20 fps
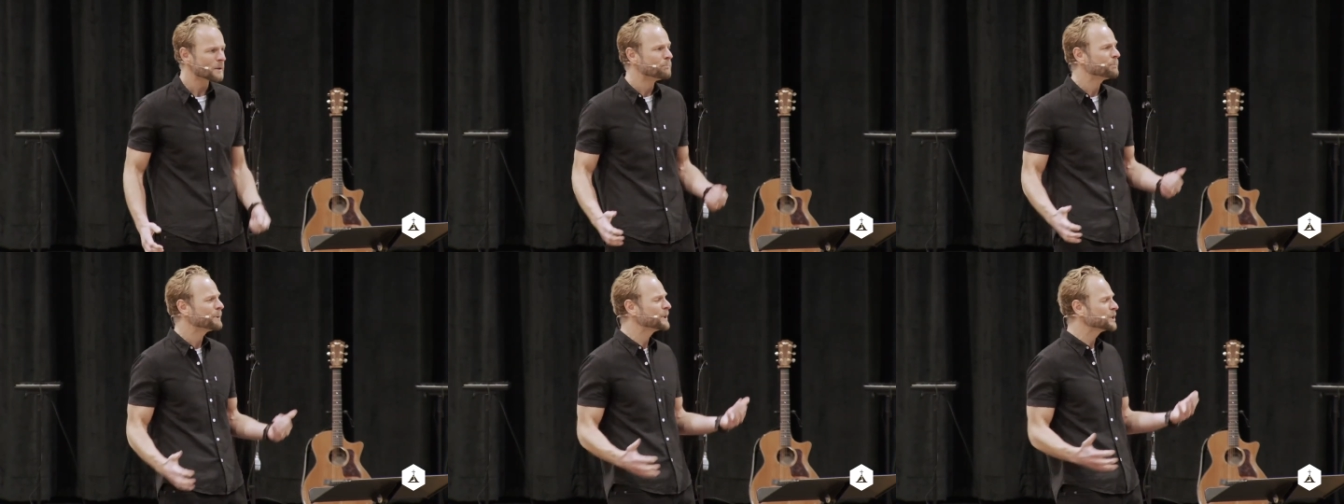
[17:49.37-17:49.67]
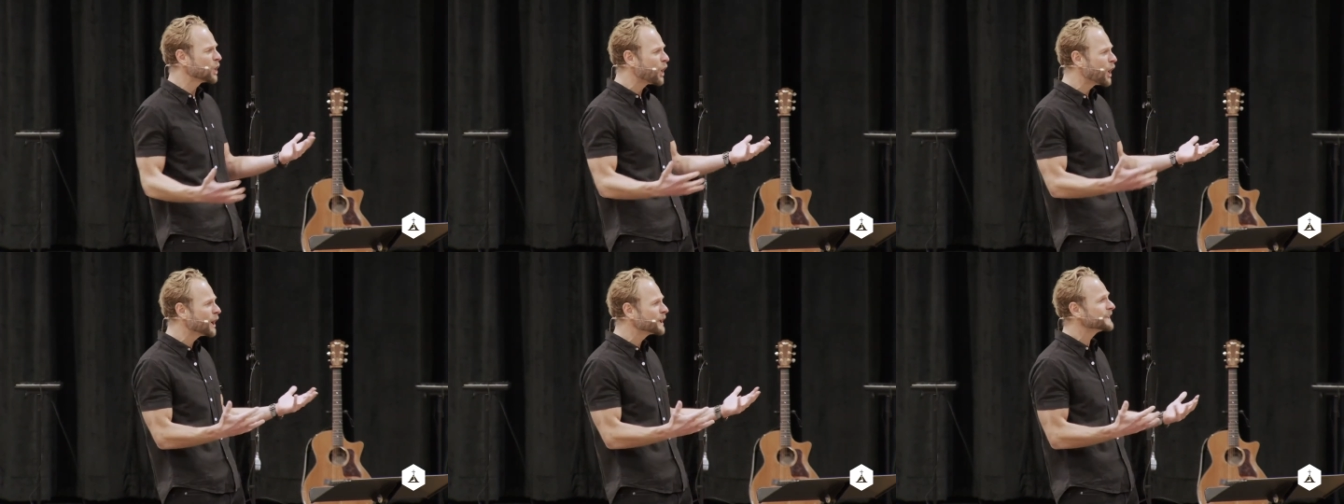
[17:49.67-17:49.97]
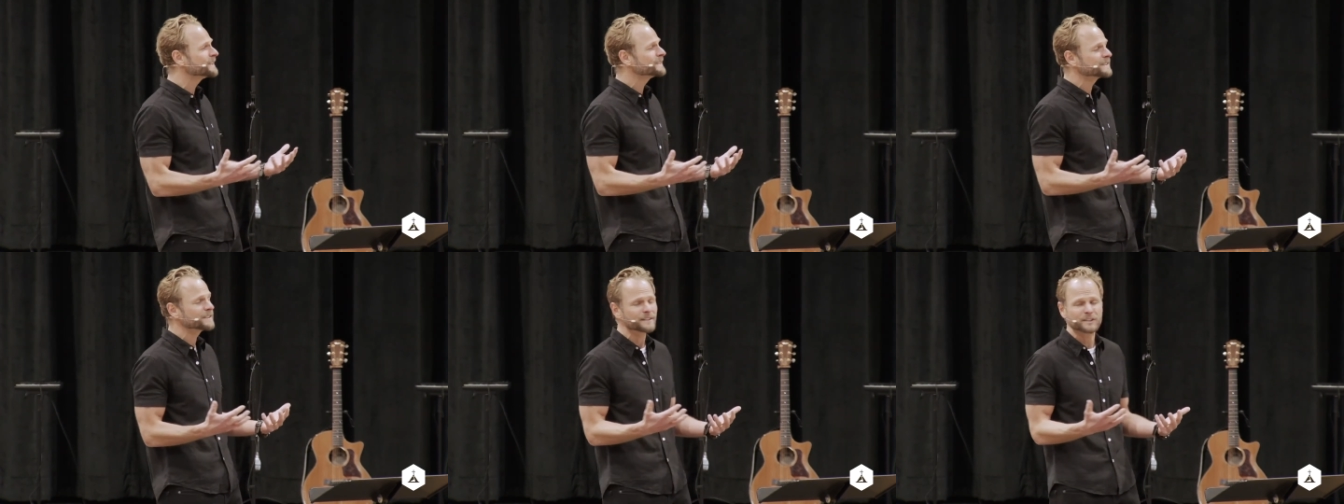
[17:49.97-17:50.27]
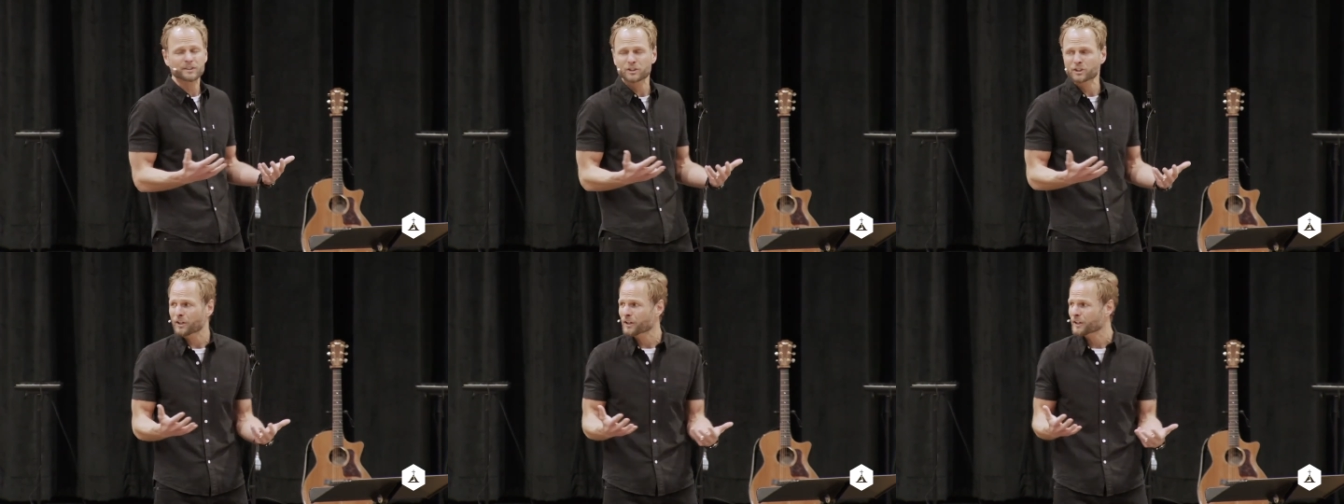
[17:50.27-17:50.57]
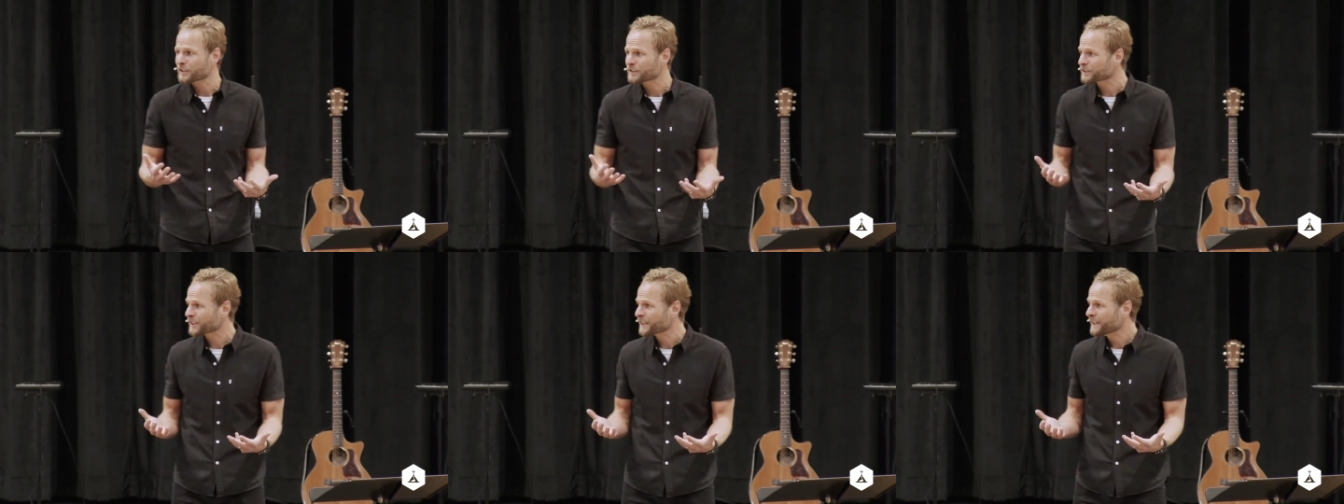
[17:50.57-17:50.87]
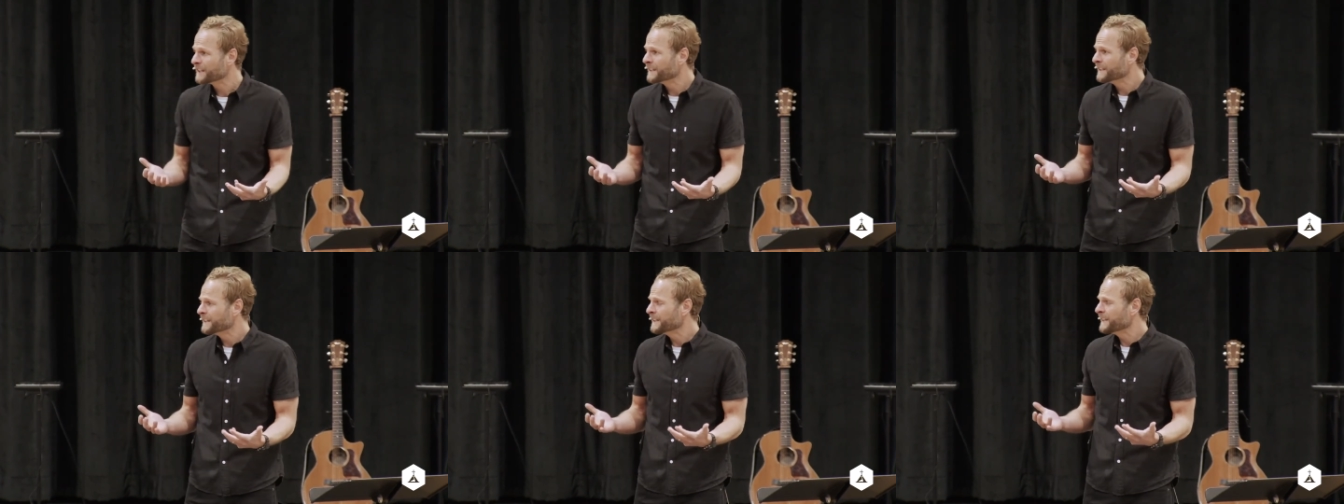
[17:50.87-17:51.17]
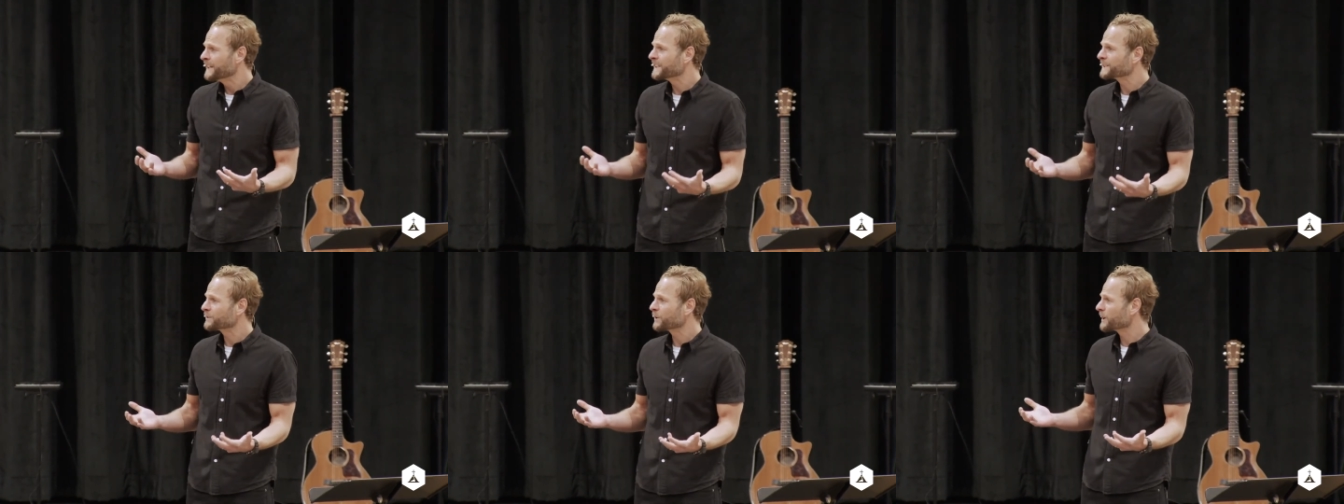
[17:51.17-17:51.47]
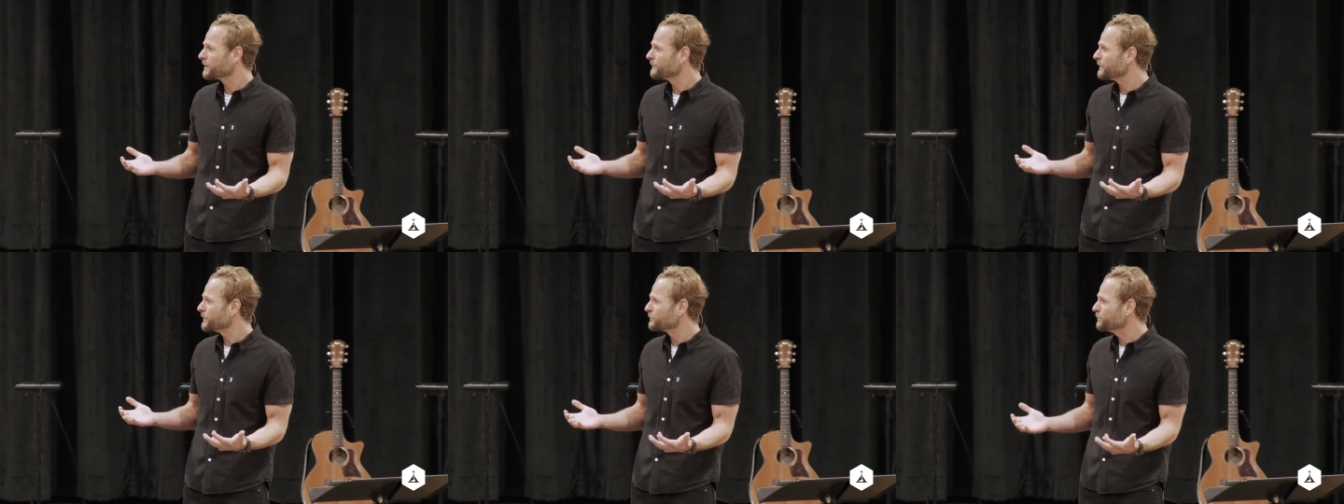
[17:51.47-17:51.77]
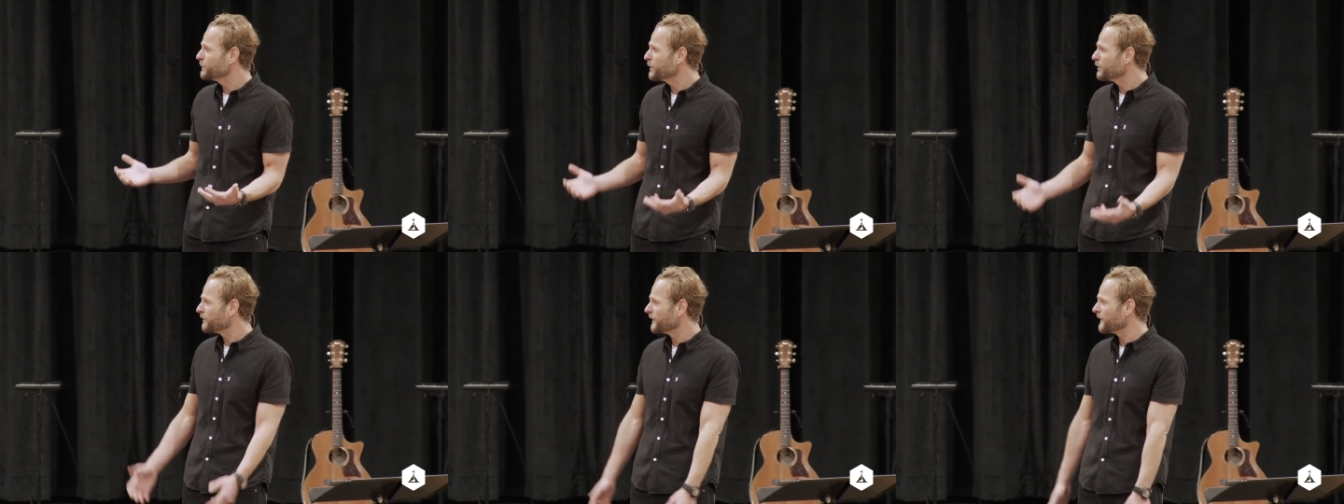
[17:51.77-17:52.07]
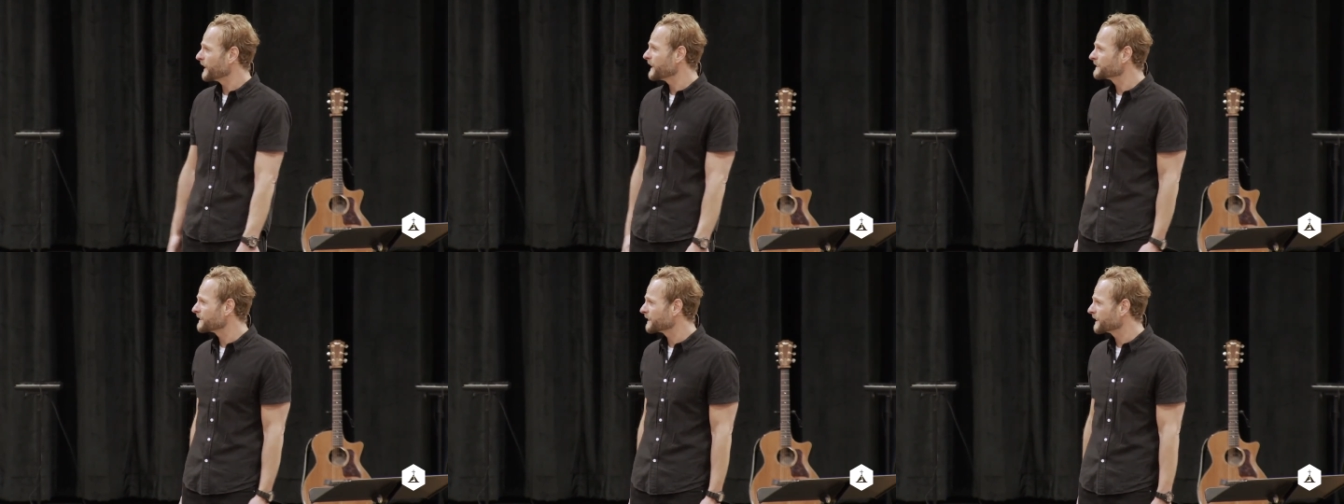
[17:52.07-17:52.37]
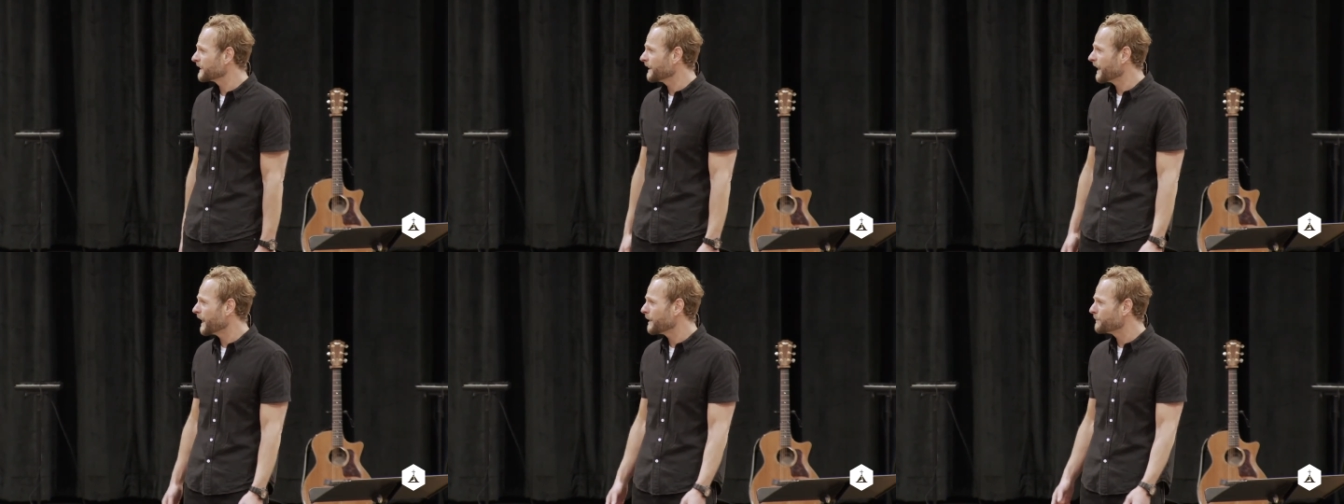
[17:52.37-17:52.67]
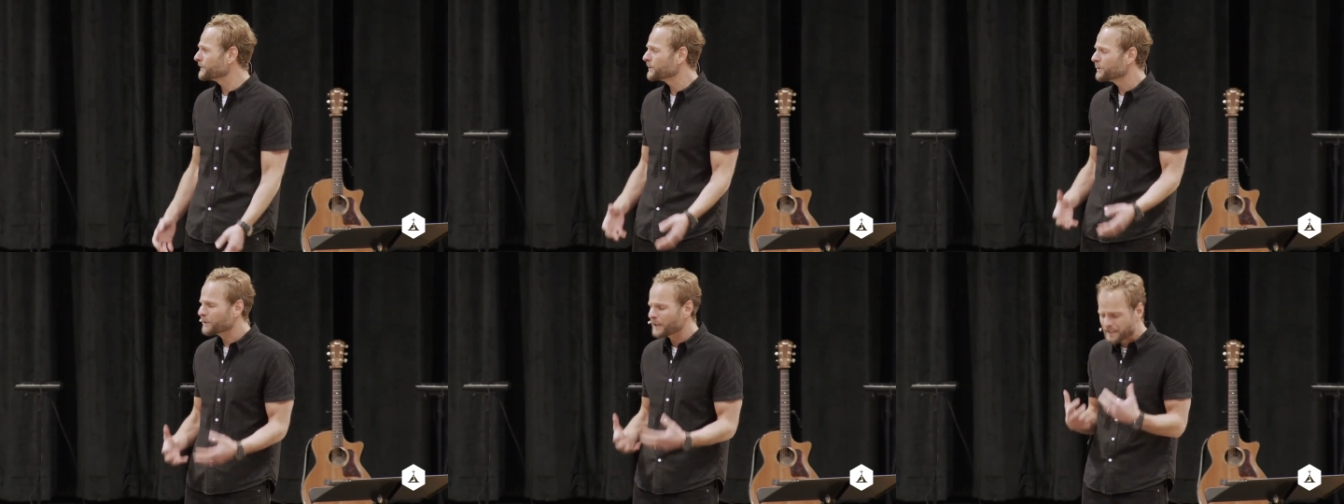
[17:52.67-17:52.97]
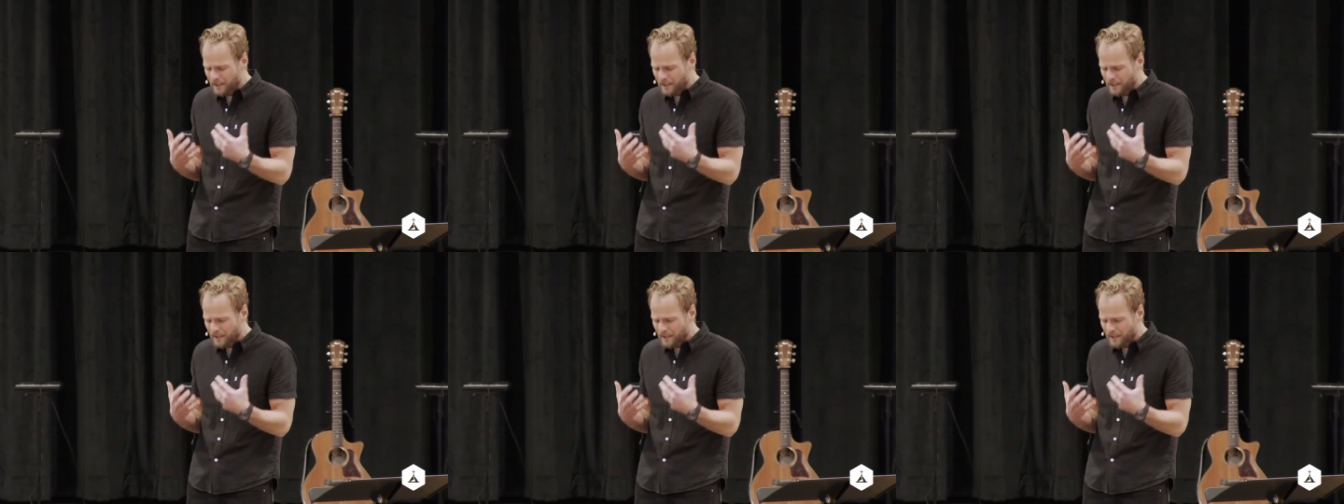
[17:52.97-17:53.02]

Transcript: Belonging to the church is one of the most beautiful things that can happen to you.